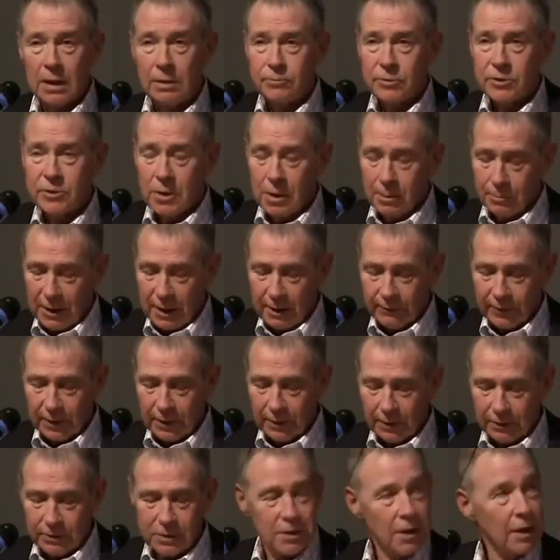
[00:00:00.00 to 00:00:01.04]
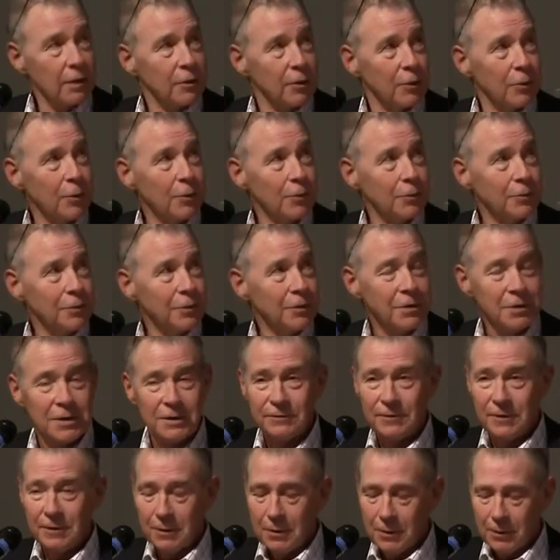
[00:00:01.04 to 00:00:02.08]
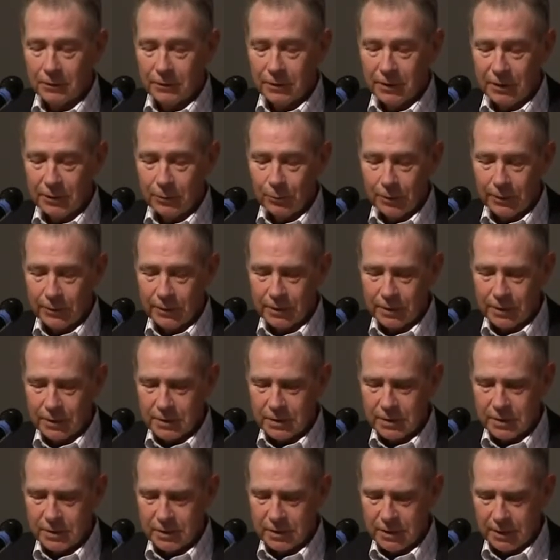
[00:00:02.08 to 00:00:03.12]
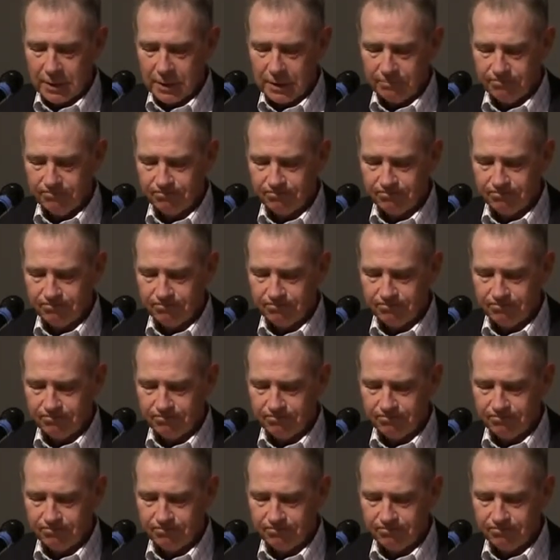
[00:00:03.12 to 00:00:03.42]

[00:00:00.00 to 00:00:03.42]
I'm sorry, I'm having technical difficulty with this.